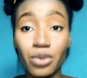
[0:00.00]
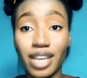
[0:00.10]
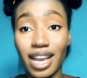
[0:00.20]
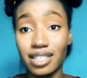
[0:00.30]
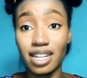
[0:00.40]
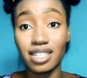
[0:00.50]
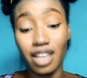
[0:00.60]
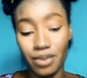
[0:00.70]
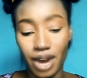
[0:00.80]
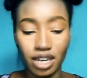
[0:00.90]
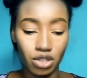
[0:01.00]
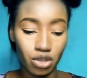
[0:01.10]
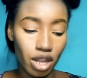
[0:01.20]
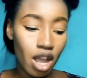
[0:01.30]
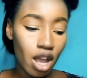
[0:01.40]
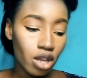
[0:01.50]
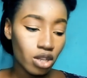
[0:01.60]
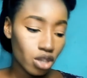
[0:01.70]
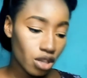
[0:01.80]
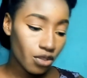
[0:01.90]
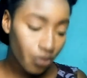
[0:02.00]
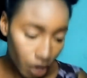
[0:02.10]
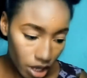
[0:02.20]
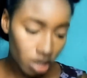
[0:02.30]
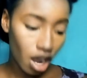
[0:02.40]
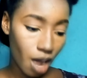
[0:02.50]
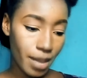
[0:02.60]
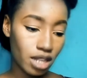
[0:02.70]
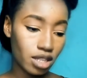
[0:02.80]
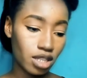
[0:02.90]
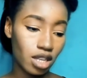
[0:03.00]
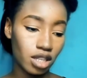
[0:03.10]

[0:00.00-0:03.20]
yes, let's get right into it. So the first comment.